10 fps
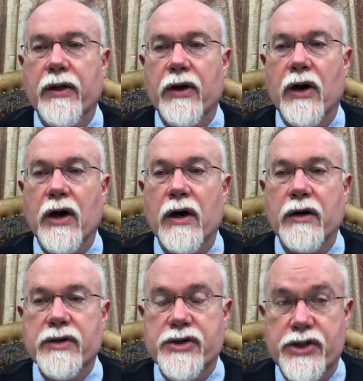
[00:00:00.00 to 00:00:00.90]
There
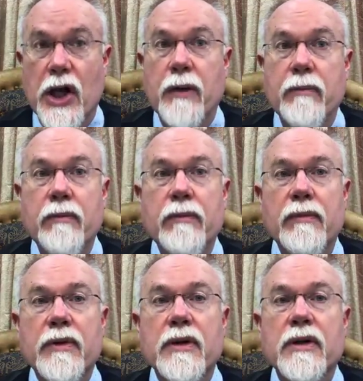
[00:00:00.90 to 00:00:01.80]
are some
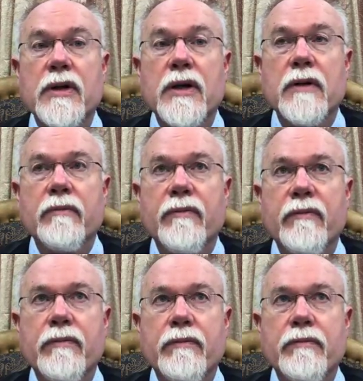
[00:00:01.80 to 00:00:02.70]

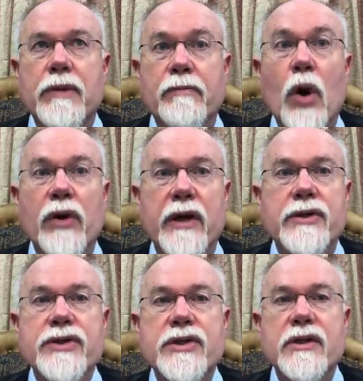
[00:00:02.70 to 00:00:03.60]

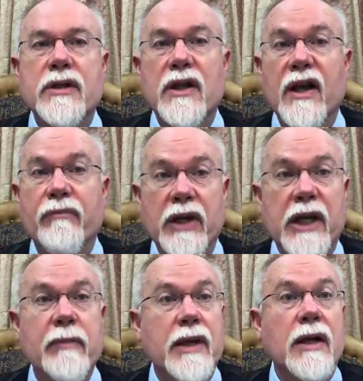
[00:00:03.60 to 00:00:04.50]
proponents of
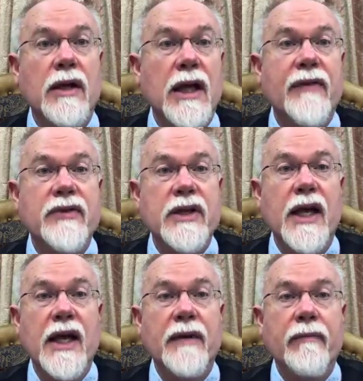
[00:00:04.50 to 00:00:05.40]
polygamy alive
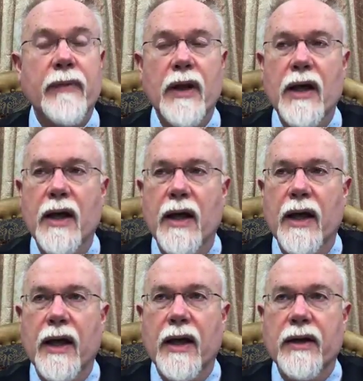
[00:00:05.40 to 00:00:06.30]
today,
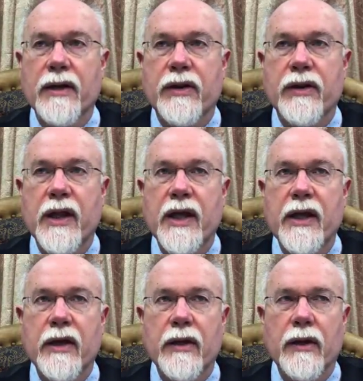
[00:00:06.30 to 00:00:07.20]
and
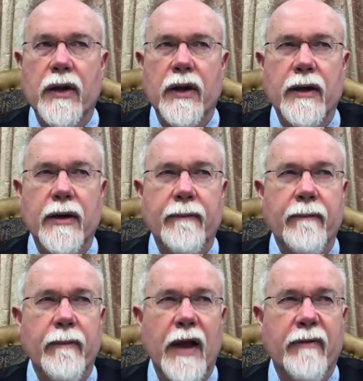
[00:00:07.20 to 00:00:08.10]
they
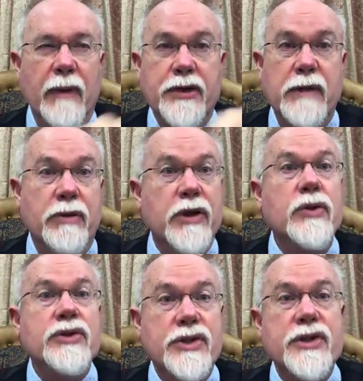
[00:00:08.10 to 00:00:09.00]
have actually
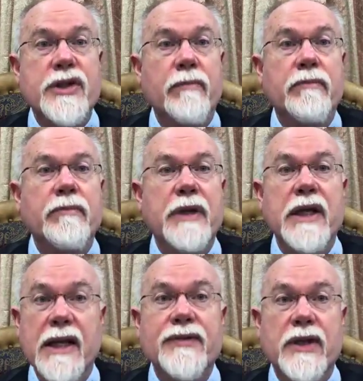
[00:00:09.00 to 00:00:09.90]
produced some
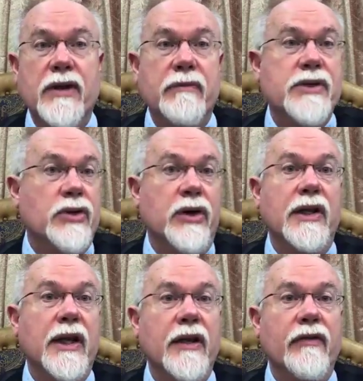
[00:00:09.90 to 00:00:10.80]
PDFs that have been
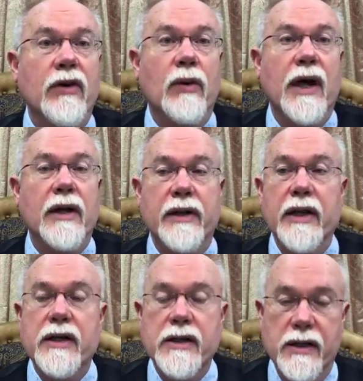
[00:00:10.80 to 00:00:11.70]
circulating for a while, and
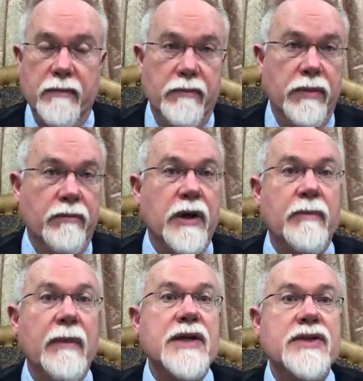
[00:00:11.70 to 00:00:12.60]
they have
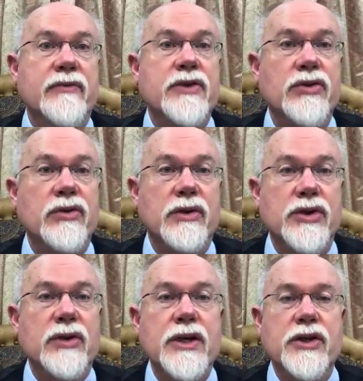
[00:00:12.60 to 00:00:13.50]
pretty massive
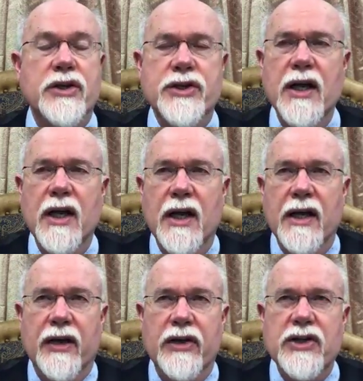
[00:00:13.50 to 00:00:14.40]
structures.
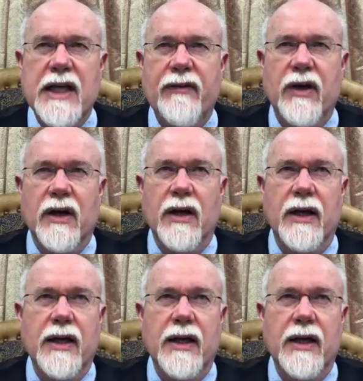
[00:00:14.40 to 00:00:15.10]
Now, they usually have a